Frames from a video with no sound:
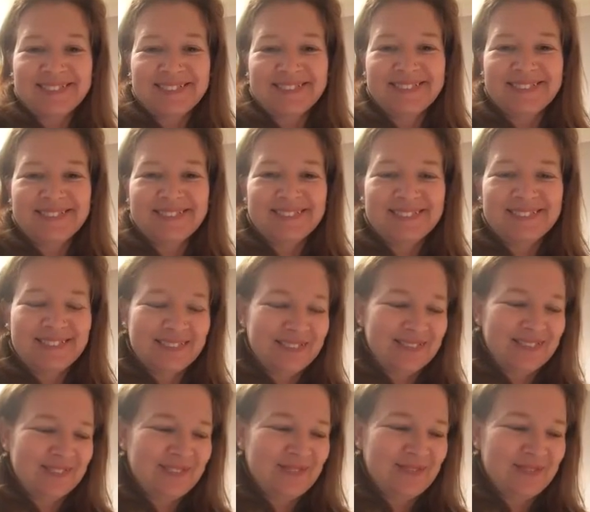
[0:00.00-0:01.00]

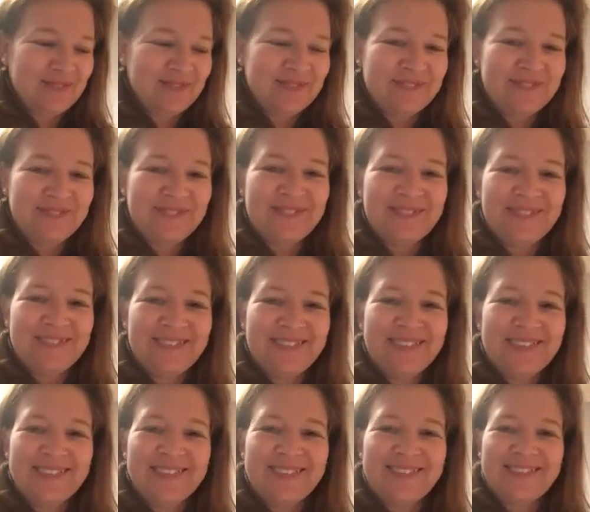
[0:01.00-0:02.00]

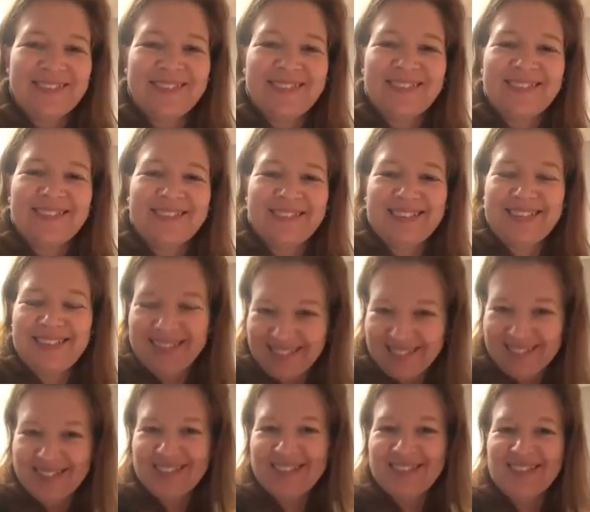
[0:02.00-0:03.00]

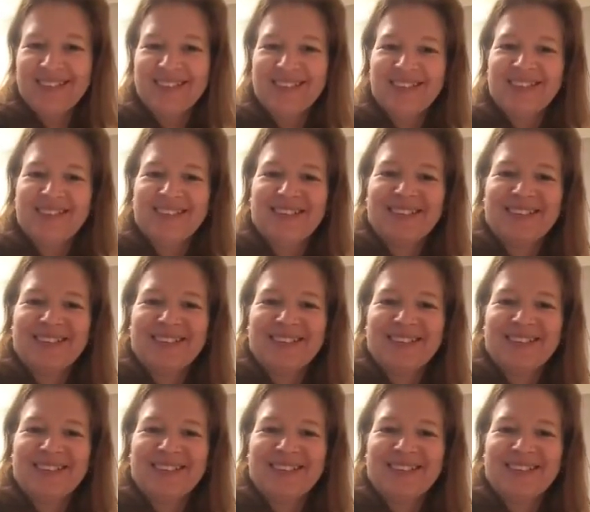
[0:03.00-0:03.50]
No words are spoken by the person on screen.